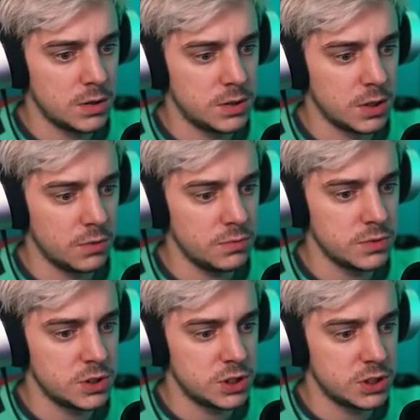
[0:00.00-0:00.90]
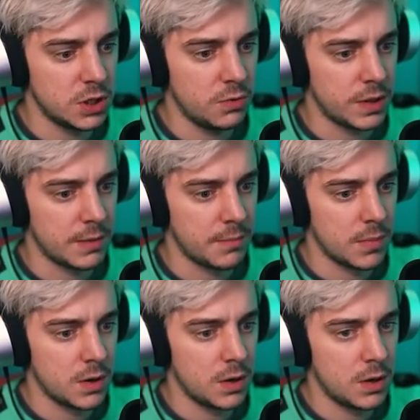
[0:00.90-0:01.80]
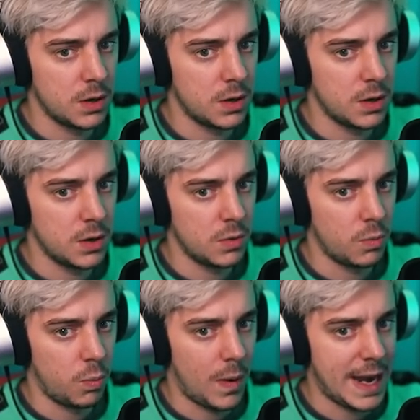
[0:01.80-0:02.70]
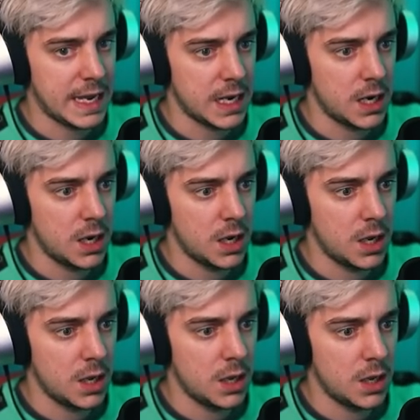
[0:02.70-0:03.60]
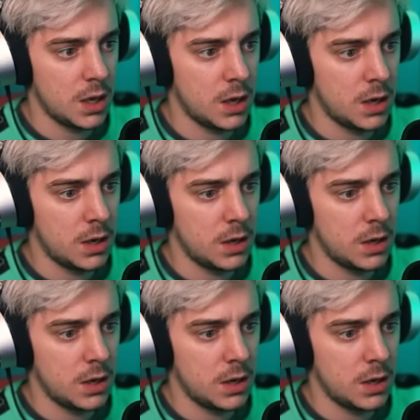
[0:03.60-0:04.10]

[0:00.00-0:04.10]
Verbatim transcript: Don't show them. Wet it. Huh.